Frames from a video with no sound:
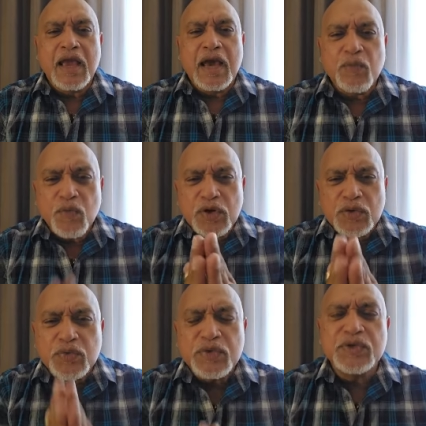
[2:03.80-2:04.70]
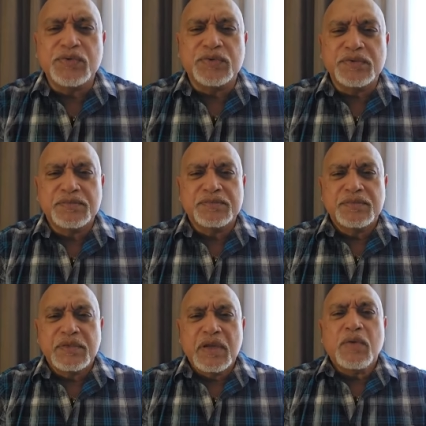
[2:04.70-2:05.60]
And what do we do?
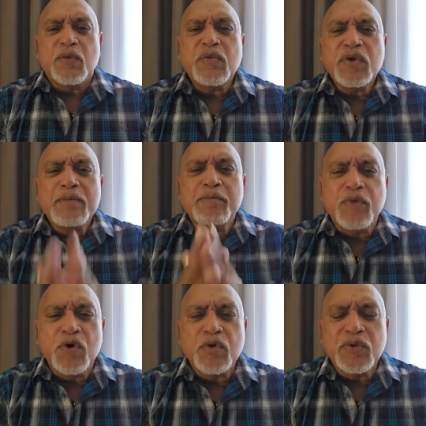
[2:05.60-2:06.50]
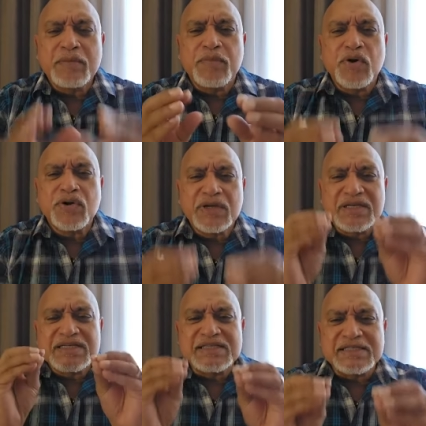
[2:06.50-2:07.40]
When we are born, we are born on
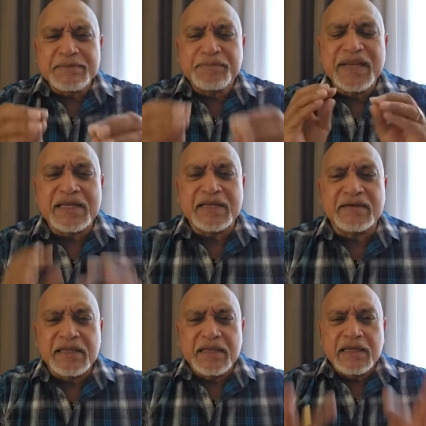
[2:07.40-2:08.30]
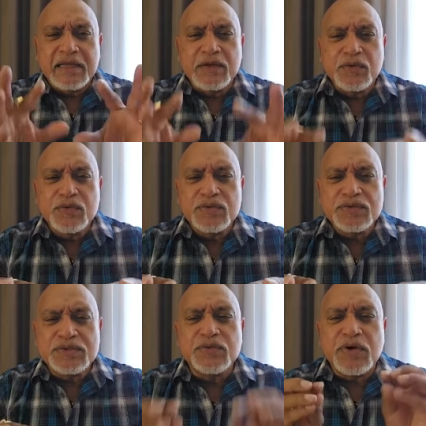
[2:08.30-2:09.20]
a certain planet.
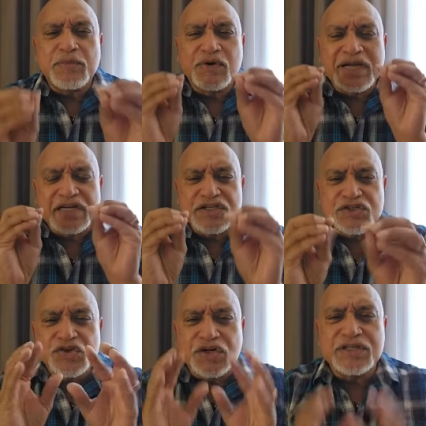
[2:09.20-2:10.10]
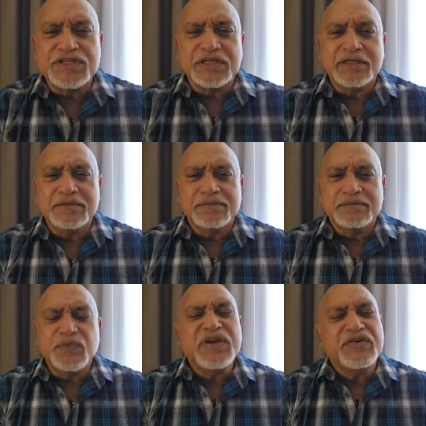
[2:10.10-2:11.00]
Hindus know about astrology.
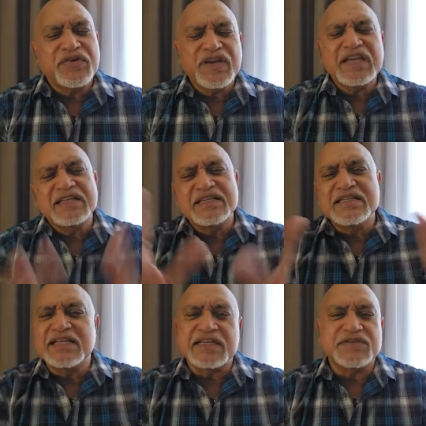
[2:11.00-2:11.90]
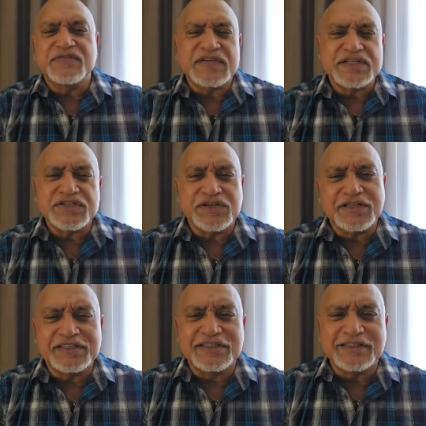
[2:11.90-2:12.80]
We created the science of
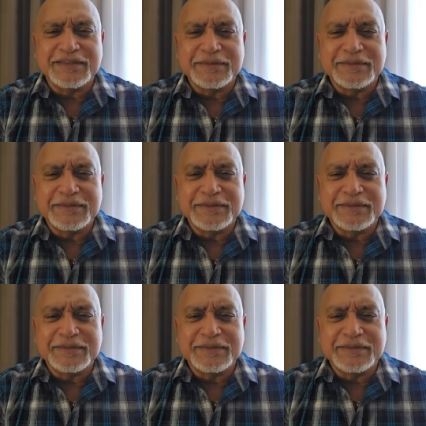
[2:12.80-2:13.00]
astrology.